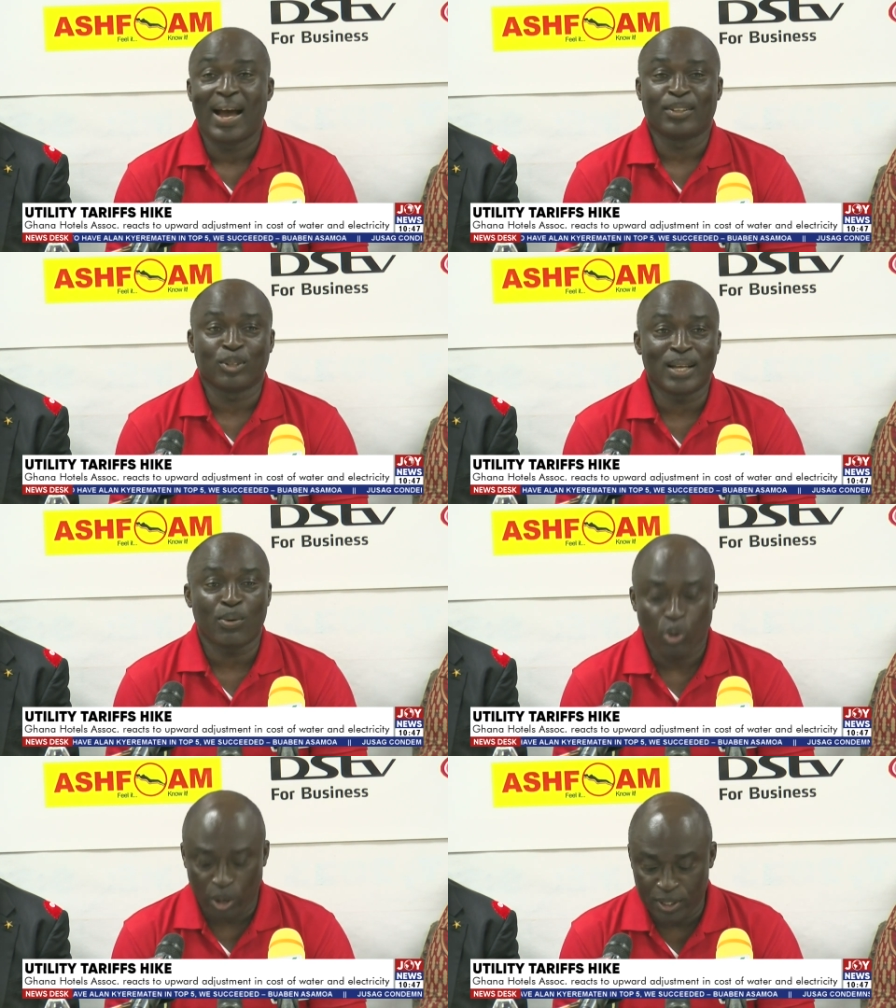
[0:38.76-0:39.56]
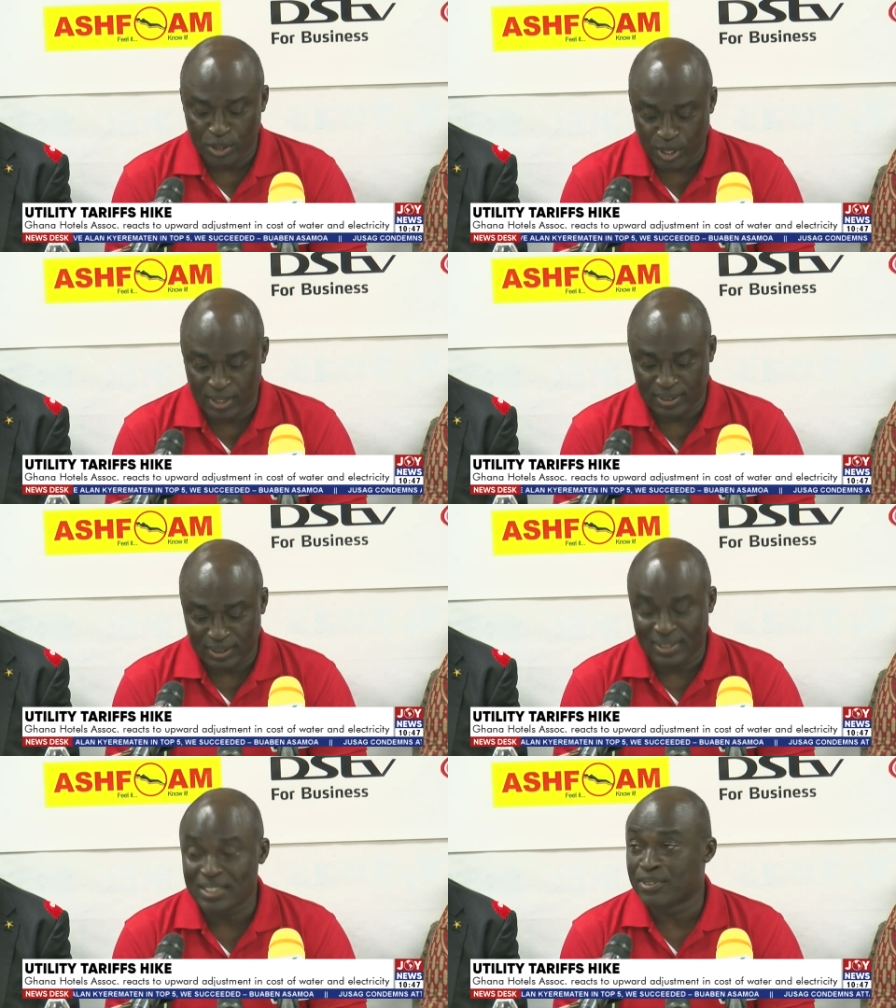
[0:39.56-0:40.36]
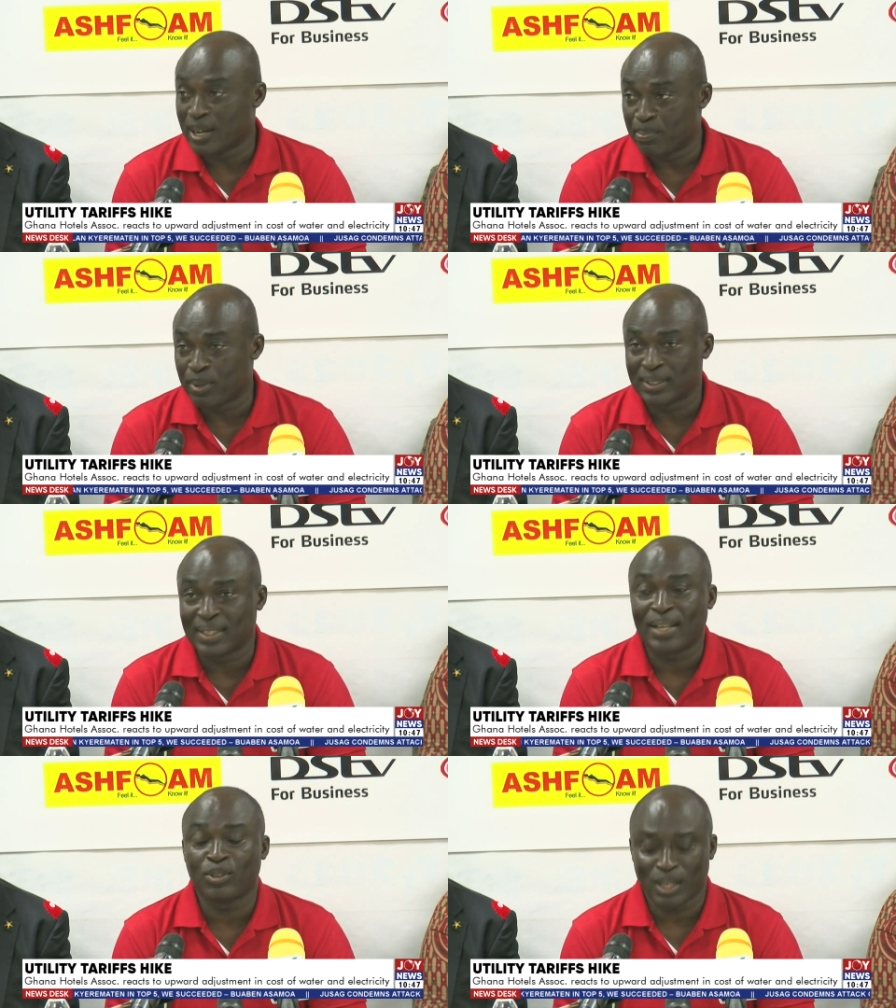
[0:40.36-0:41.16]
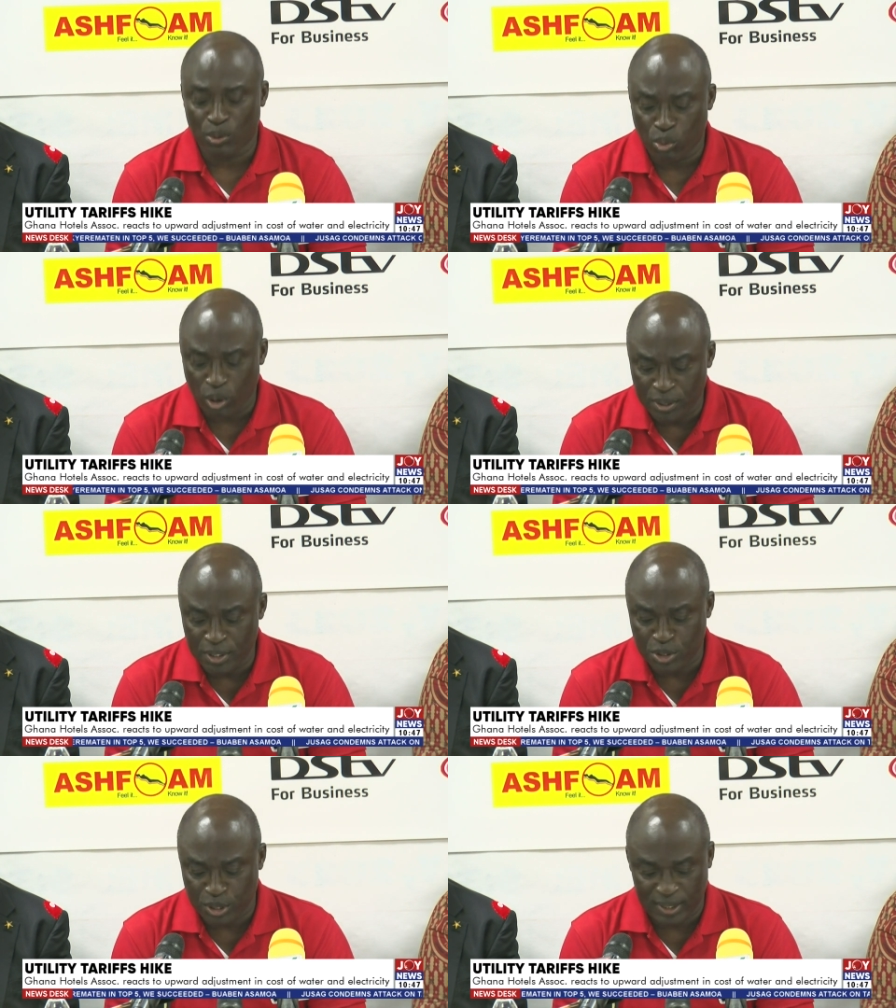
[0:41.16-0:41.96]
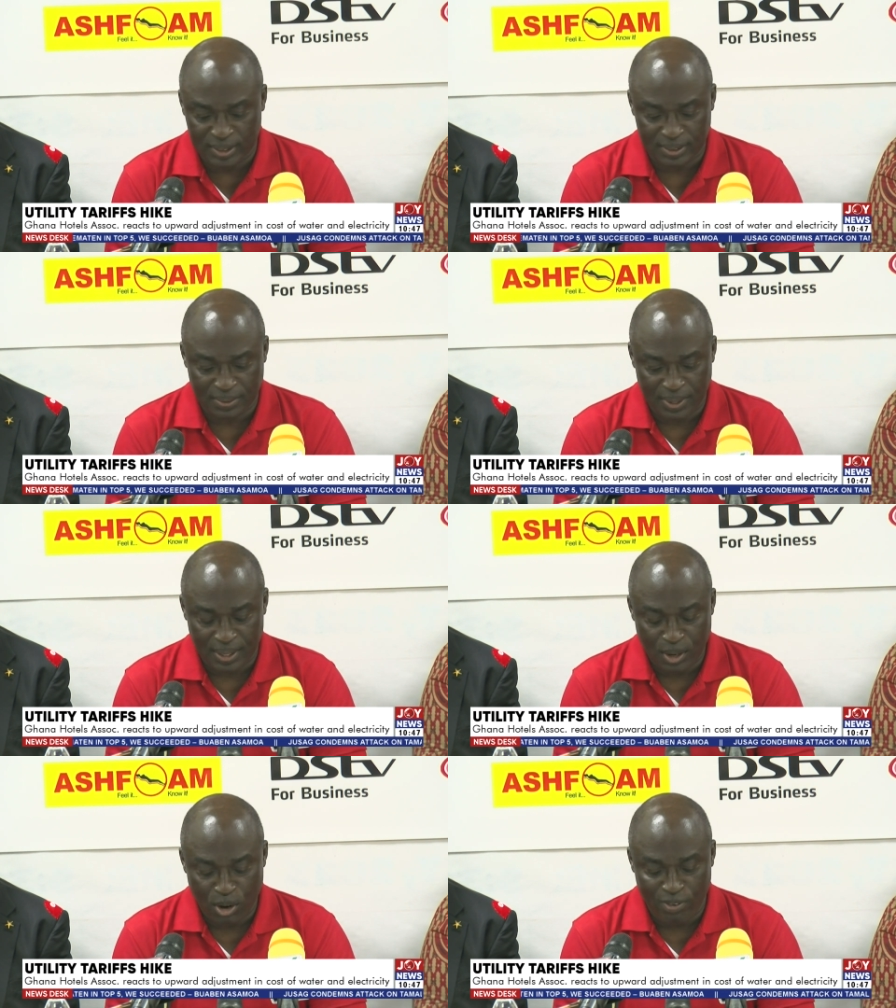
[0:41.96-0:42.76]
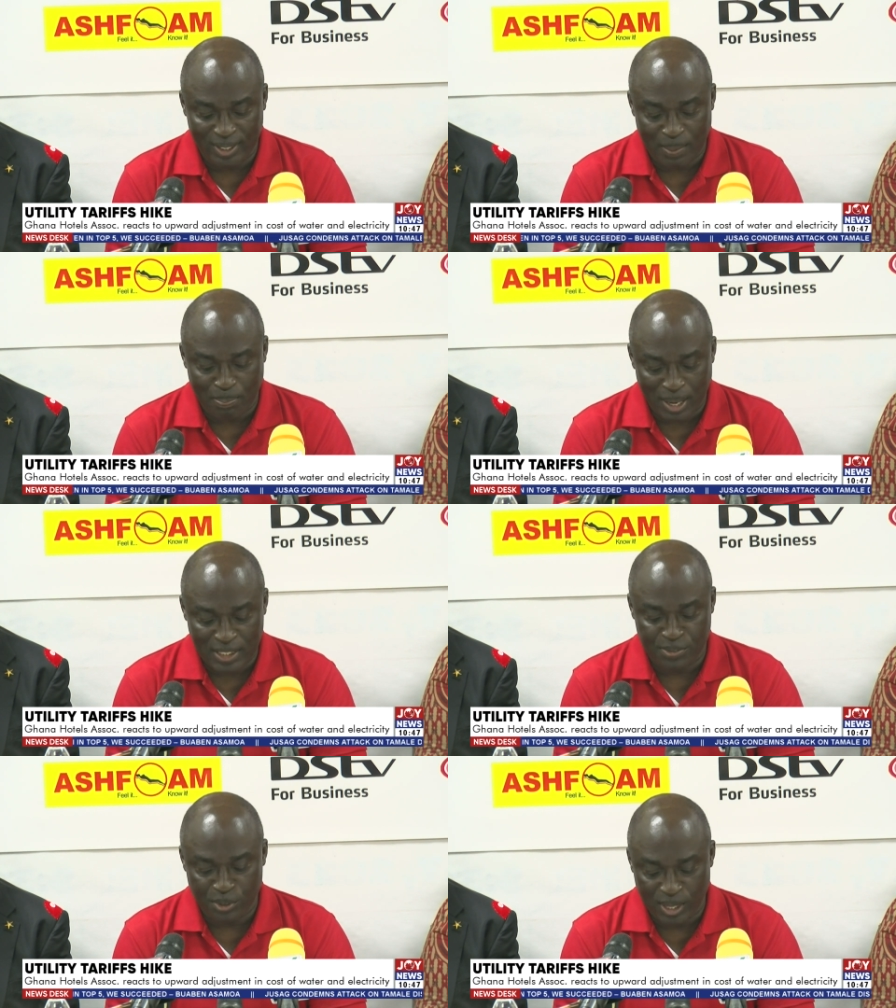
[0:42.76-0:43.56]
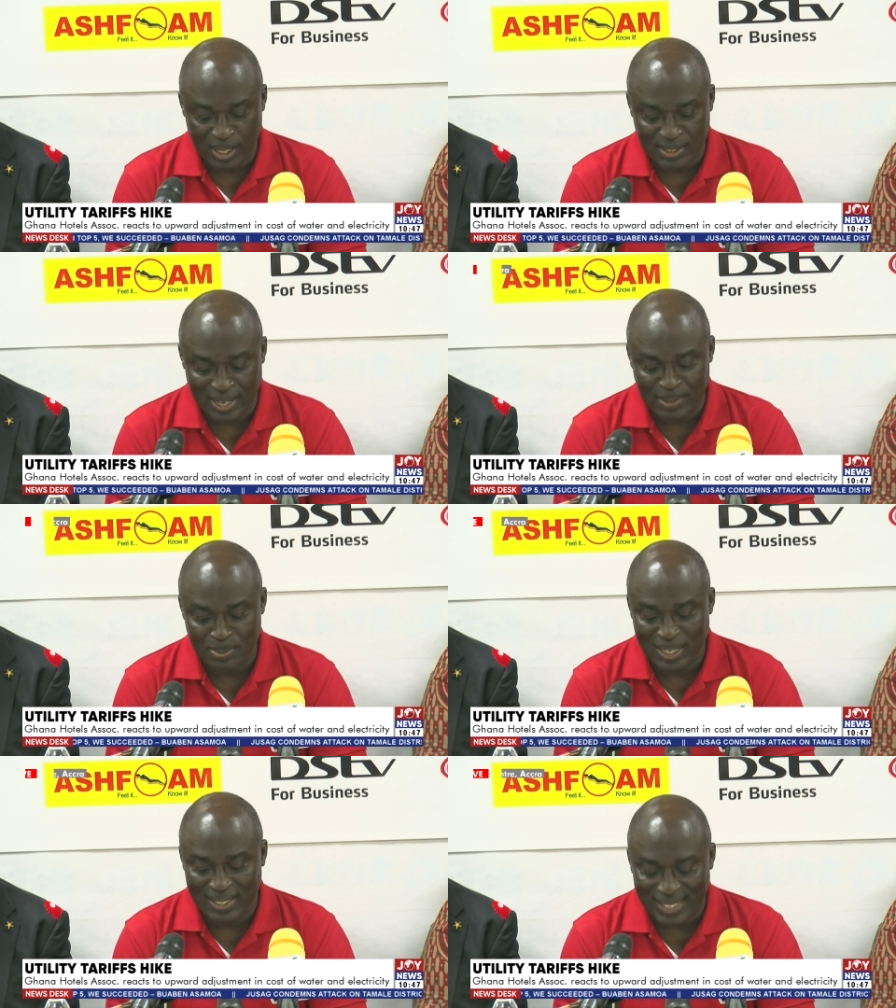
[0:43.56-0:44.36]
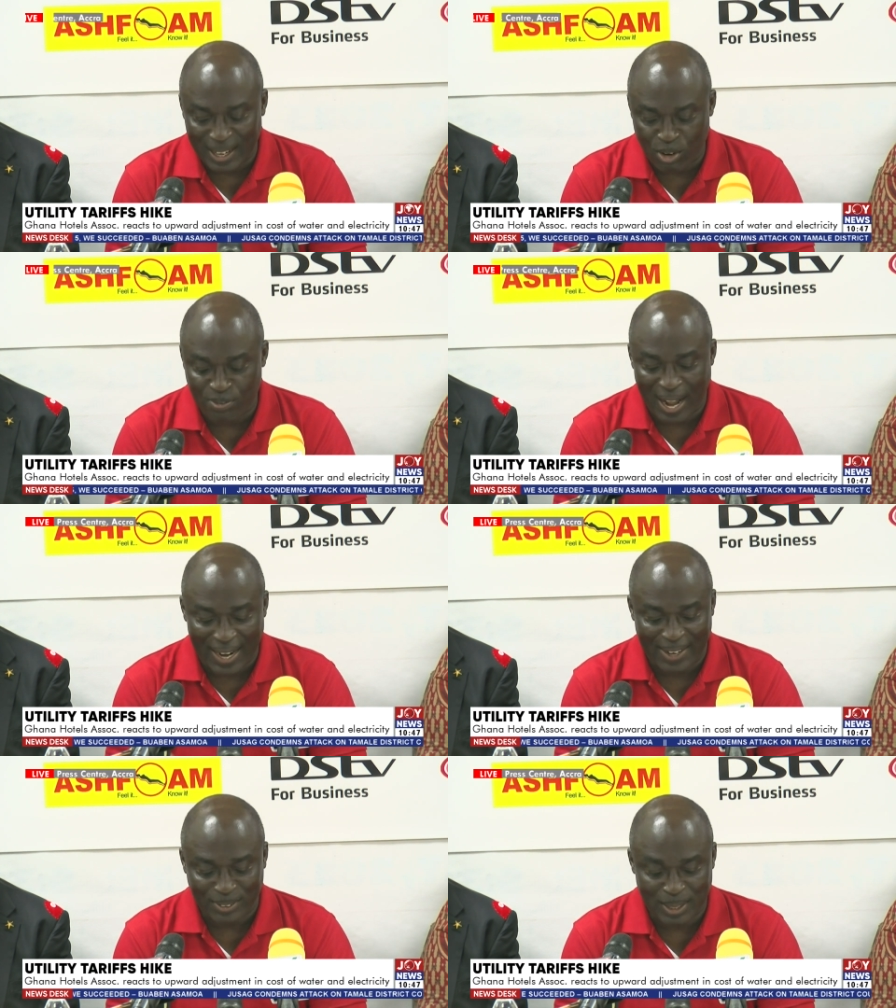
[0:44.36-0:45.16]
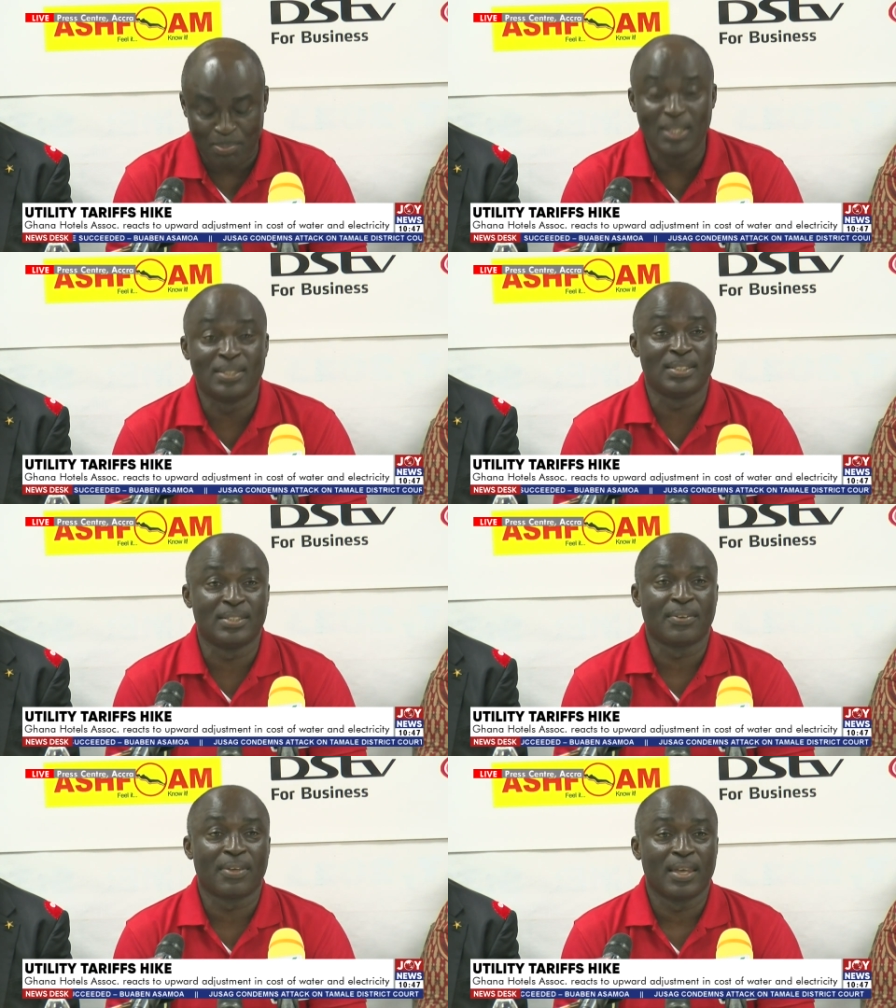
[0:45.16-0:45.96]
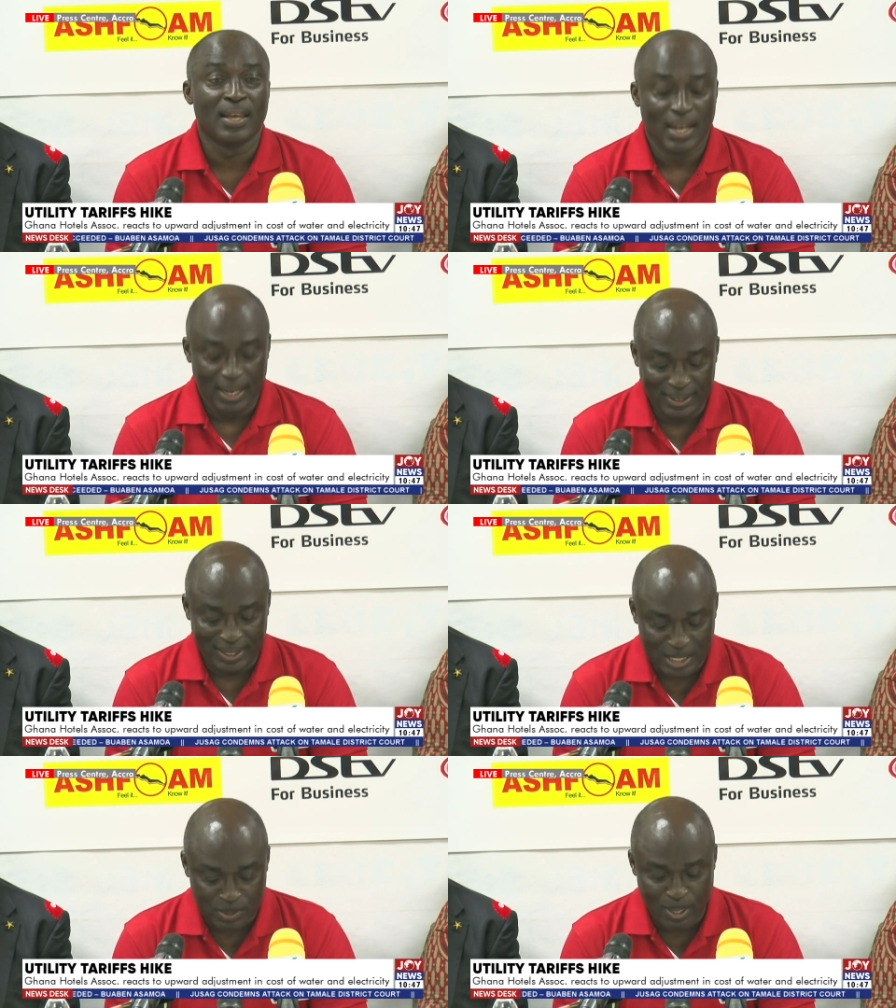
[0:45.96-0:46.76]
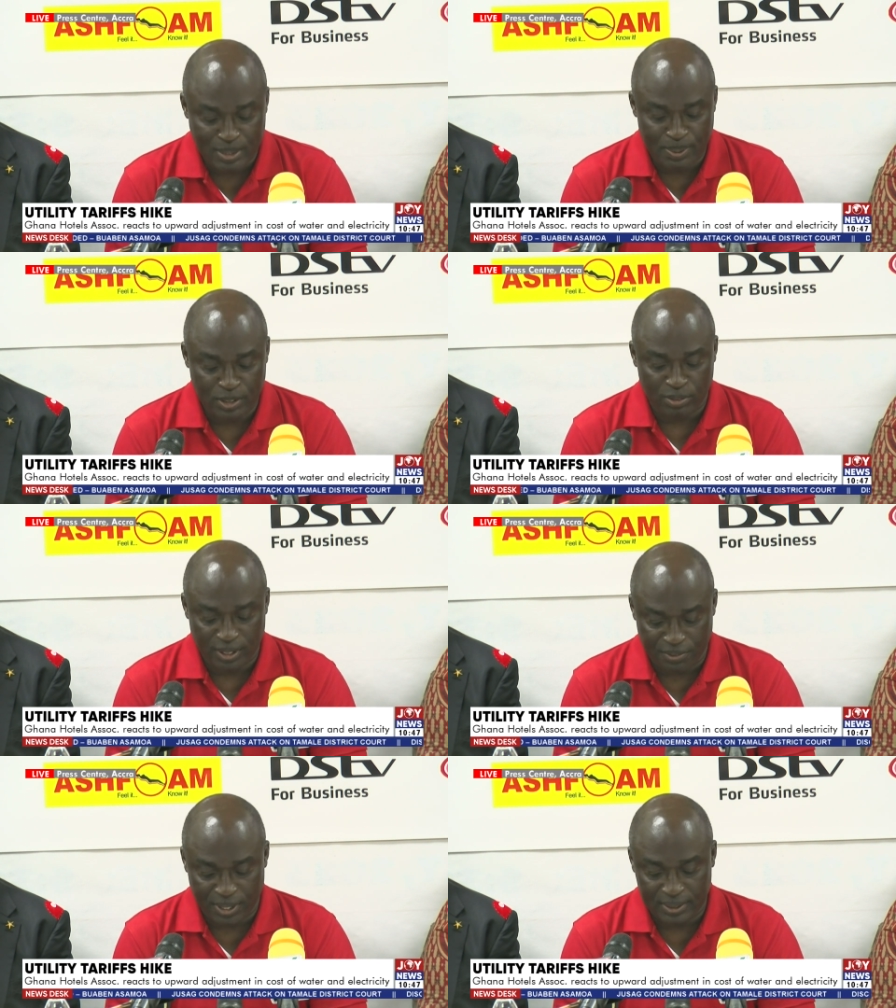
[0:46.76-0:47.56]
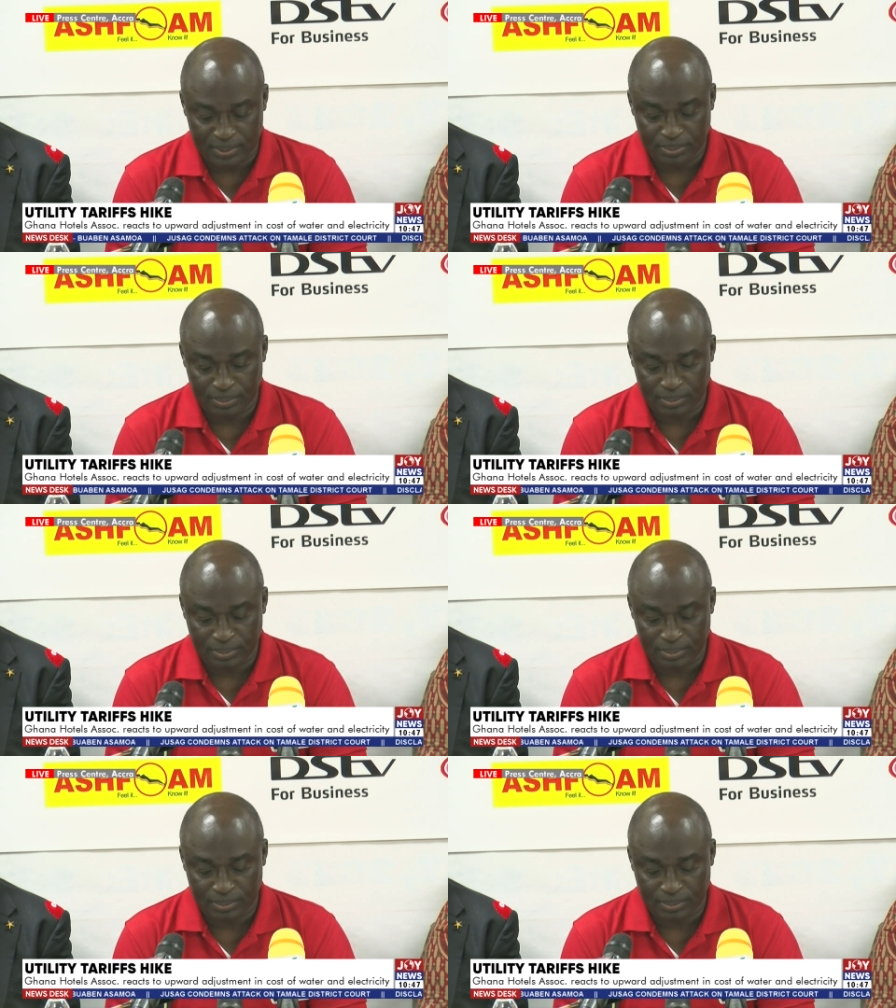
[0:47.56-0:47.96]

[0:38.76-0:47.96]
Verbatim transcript: Another worrying trend, and this is very important, another worrying trend over the past few years has been the lack of accountability in the disbursement of the fund.